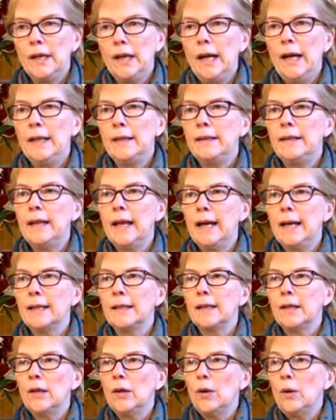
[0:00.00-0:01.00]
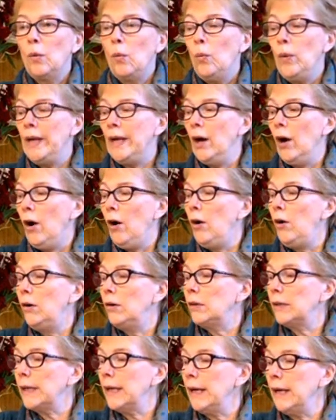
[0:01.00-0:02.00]
and that we
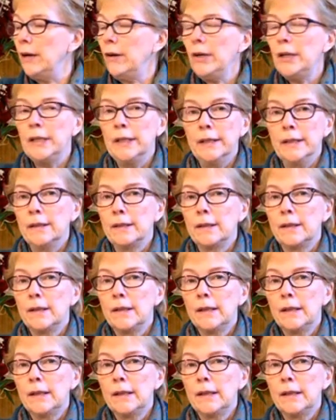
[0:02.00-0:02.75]
all carried it,